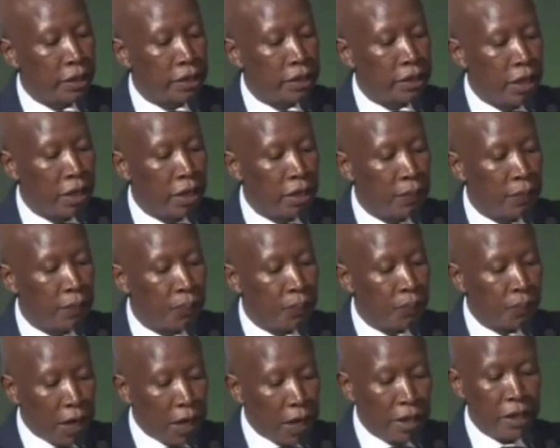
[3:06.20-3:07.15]
States
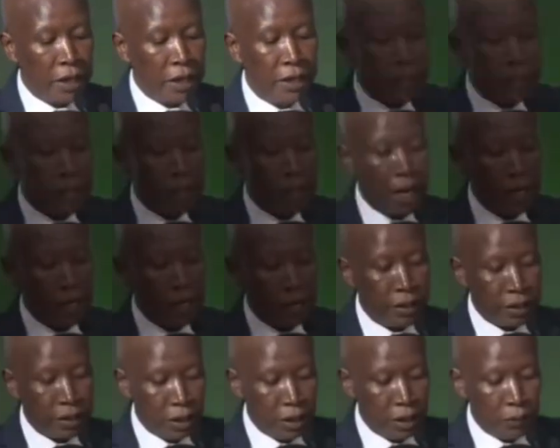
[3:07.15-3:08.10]
and its
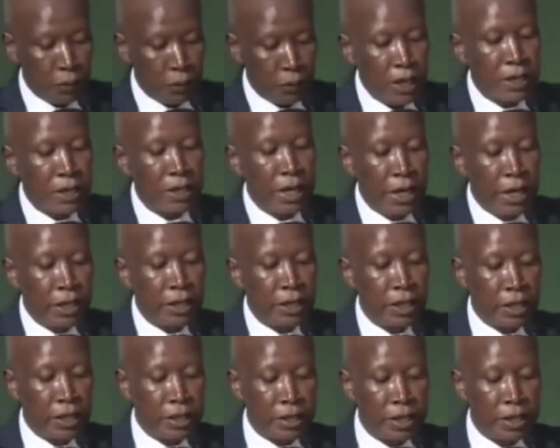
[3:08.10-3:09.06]
allies invade
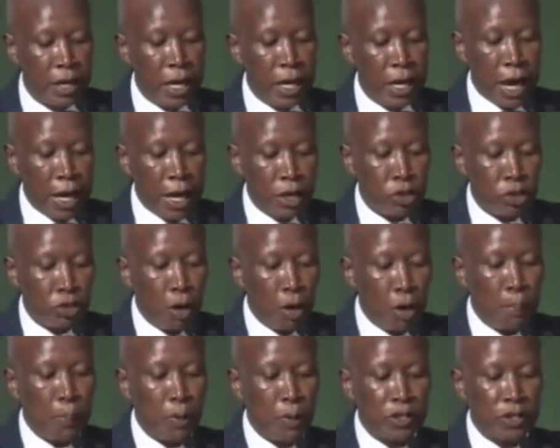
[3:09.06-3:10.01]
nations and
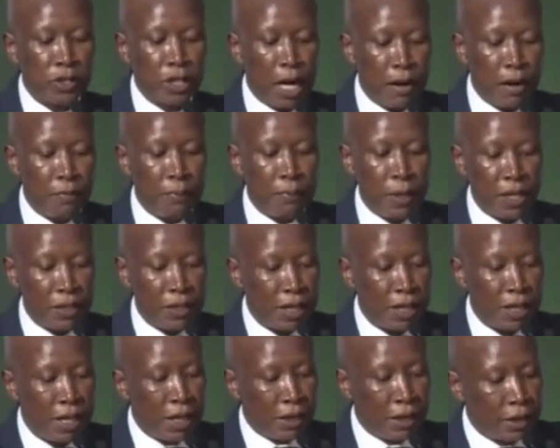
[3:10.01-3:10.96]
topples governments,
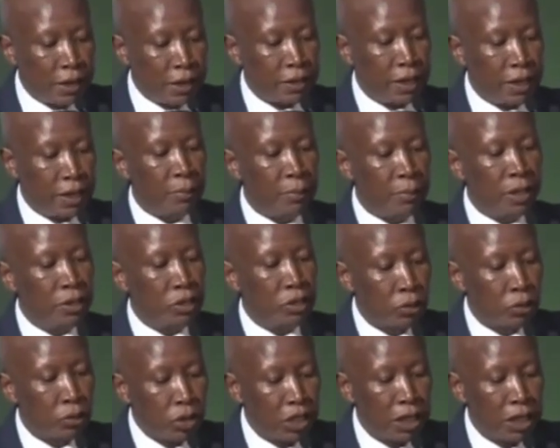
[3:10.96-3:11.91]
the same
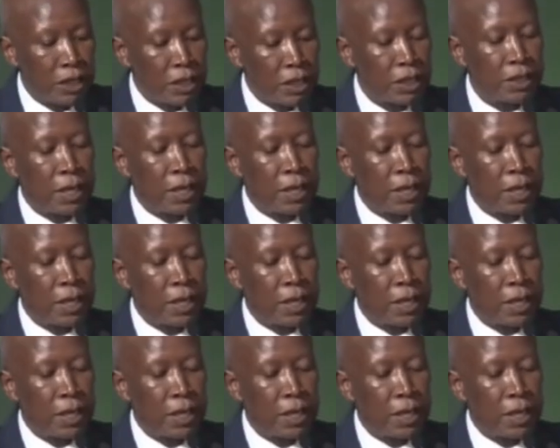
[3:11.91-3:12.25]
institutions